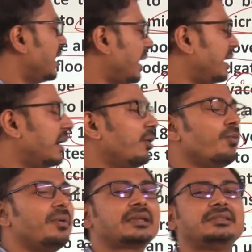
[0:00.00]
and now
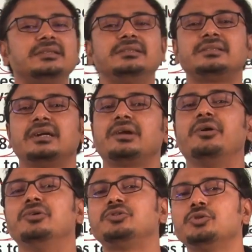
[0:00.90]
vaccines are
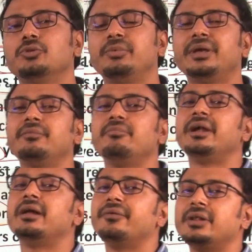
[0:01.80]
also being
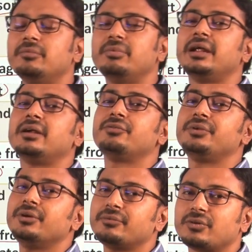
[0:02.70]
made available at
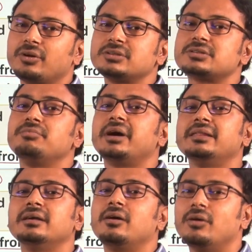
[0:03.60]
free of cost by
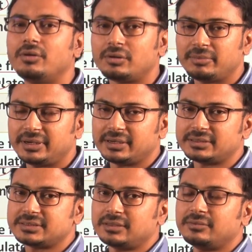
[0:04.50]
the government
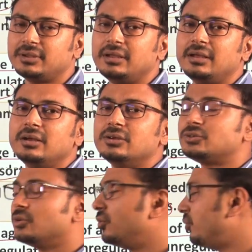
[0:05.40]
itself.
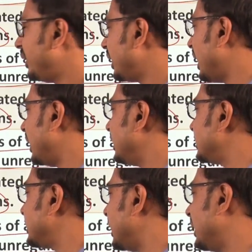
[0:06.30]
So we can
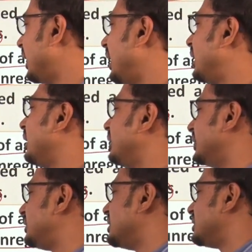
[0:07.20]
understand that
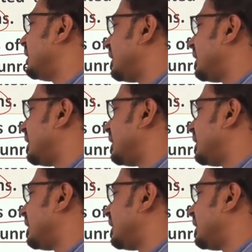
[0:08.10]
this is the